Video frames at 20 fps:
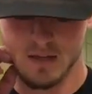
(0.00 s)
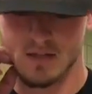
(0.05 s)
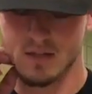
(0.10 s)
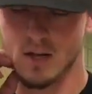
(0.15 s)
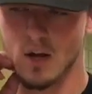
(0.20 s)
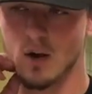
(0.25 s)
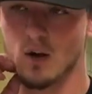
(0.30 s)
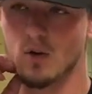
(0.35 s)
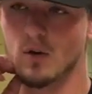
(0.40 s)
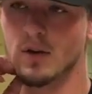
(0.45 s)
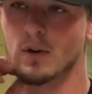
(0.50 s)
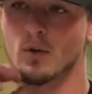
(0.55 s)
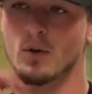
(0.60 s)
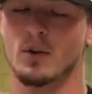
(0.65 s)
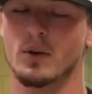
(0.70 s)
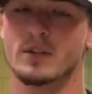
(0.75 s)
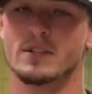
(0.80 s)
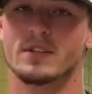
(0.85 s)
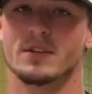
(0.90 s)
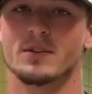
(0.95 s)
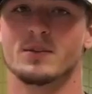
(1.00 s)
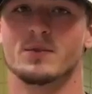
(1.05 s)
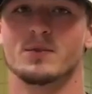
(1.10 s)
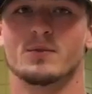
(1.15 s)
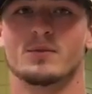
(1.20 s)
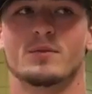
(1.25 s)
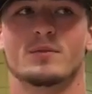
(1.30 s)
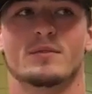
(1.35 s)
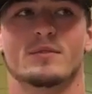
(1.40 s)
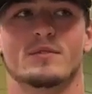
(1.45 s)
So in order
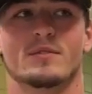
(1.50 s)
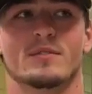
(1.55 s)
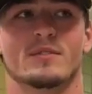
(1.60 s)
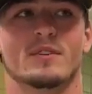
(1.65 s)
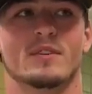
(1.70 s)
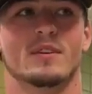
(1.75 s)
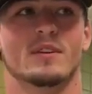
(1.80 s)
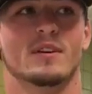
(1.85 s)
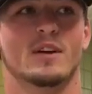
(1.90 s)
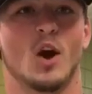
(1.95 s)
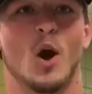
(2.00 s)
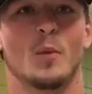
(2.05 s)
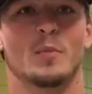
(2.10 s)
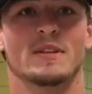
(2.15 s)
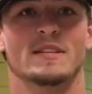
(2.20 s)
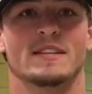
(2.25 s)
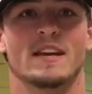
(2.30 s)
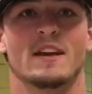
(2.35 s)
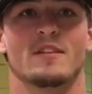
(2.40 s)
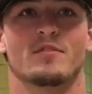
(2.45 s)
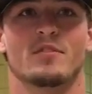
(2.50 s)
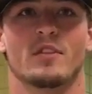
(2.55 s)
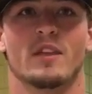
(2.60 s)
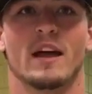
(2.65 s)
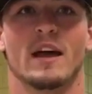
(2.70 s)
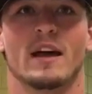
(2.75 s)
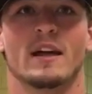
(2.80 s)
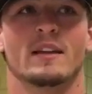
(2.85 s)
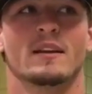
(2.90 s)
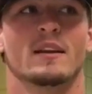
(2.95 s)
to compensate for
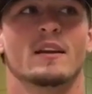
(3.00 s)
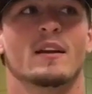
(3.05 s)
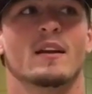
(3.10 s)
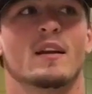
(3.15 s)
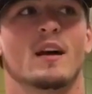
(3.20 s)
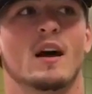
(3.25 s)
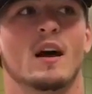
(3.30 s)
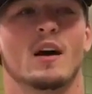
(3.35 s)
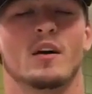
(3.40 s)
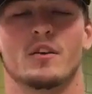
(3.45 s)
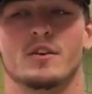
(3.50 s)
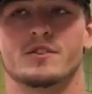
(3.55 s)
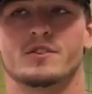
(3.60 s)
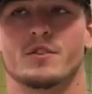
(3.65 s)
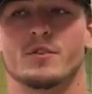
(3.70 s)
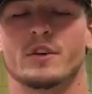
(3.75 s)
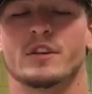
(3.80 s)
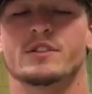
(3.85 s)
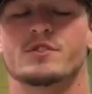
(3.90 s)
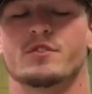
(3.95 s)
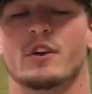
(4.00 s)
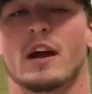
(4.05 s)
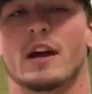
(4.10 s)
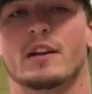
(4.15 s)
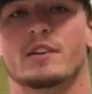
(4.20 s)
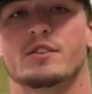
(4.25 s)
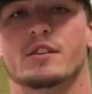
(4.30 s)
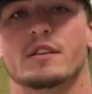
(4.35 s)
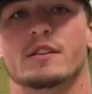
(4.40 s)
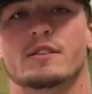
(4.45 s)
that, there's three
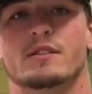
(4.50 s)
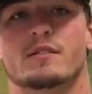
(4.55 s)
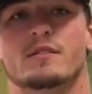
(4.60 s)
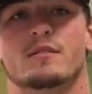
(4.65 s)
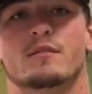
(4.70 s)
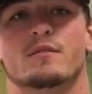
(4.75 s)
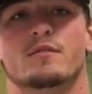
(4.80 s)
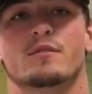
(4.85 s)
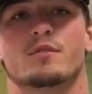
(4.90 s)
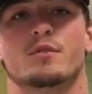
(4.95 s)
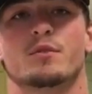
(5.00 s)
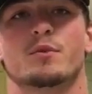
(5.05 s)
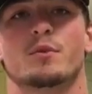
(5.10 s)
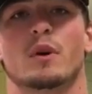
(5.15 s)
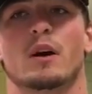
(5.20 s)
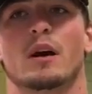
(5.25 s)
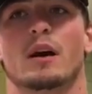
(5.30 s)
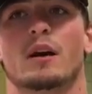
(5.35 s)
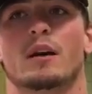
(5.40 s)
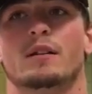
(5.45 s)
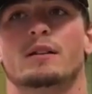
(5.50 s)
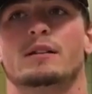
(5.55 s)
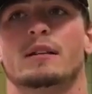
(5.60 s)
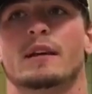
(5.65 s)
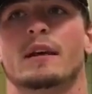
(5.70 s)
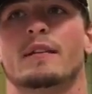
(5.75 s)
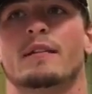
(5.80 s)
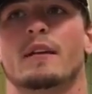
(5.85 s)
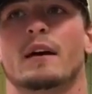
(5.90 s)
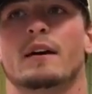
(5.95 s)
strategies to
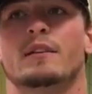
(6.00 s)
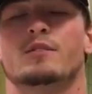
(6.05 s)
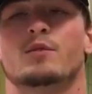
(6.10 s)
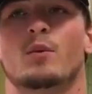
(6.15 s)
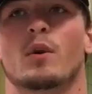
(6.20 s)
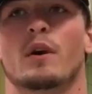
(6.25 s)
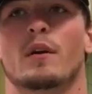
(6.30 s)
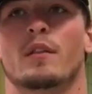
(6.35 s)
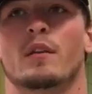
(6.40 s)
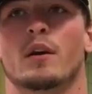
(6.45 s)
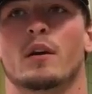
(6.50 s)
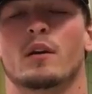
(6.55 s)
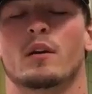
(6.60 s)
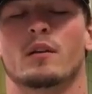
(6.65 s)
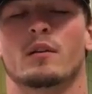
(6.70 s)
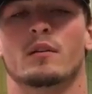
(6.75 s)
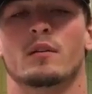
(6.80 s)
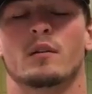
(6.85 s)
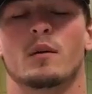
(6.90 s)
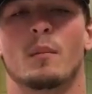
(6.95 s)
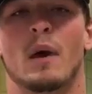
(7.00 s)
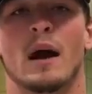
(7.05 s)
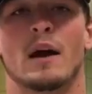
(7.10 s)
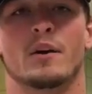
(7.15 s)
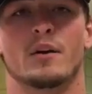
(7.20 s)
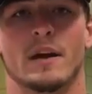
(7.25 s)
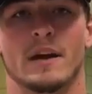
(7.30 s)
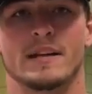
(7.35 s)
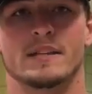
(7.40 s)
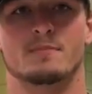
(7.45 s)
get that to where the
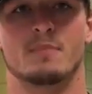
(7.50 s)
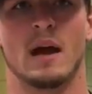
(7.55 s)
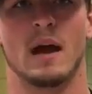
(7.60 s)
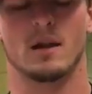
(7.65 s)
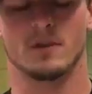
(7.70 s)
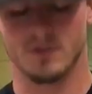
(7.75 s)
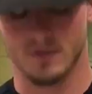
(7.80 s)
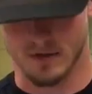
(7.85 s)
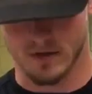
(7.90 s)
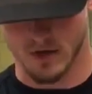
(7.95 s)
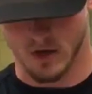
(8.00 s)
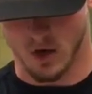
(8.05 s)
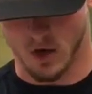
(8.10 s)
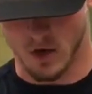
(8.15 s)
minor is bound to the